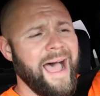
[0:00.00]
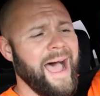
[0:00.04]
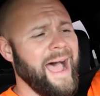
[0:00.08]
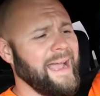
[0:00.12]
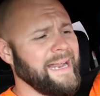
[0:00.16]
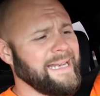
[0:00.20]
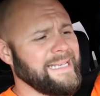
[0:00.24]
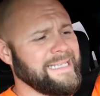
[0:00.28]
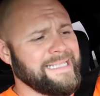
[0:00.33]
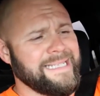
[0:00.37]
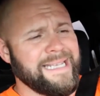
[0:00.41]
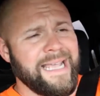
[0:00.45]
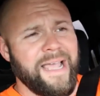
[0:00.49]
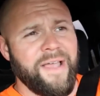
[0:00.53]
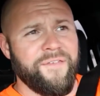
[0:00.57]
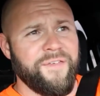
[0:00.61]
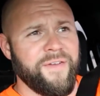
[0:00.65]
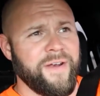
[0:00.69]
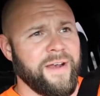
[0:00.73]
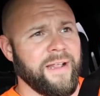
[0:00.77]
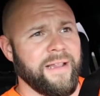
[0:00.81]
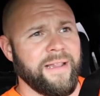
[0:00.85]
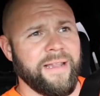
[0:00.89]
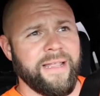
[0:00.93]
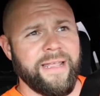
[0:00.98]
I
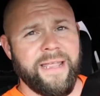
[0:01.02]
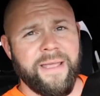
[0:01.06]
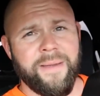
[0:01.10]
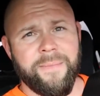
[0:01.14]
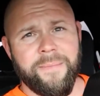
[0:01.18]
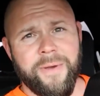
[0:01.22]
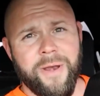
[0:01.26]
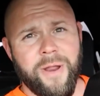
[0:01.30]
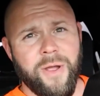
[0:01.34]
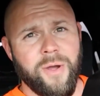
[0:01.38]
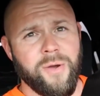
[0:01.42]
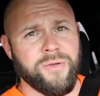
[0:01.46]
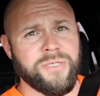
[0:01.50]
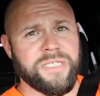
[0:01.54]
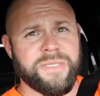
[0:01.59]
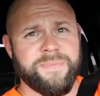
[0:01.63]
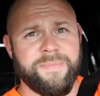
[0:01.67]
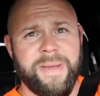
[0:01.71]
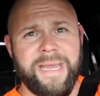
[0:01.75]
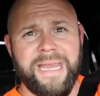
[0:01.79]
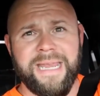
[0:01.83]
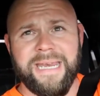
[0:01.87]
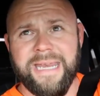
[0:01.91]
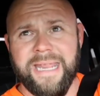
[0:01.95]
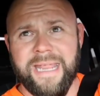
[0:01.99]
definitely am no
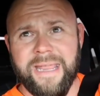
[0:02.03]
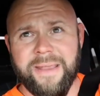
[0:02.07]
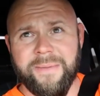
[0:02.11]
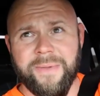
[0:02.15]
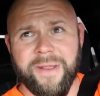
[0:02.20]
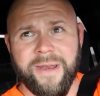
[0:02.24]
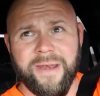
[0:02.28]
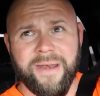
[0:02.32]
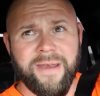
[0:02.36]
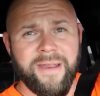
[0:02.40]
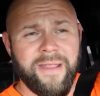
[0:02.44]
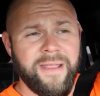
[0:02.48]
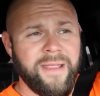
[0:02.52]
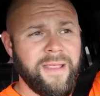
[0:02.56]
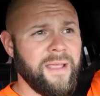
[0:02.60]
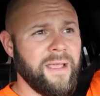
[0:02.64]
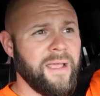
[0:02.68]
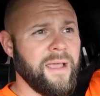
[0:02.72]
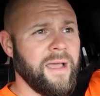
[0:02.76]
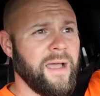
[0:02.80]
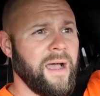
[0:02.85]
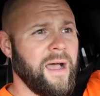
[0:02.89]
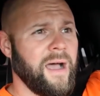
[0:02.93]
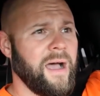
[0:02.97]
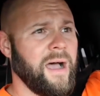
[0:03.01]
speed
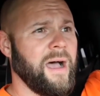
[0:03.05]
demon.